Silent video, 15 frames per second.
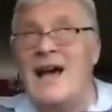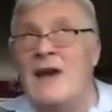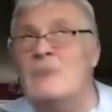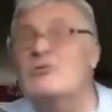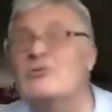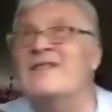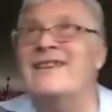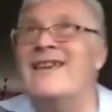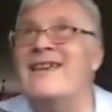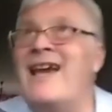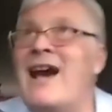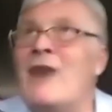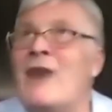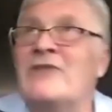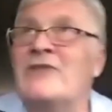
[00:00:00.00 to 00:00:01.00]
I would say,
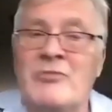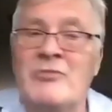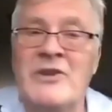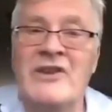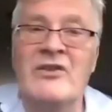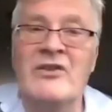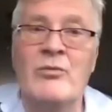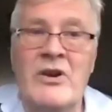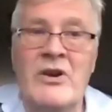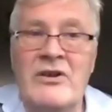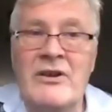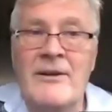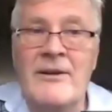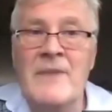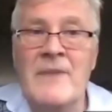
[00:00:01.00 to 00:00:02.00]
how networks work.
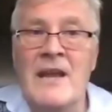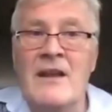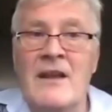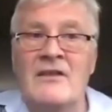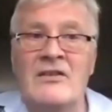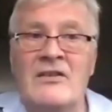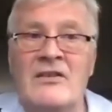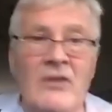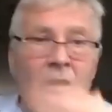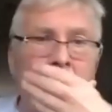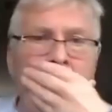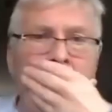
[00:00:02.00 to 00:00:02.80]
So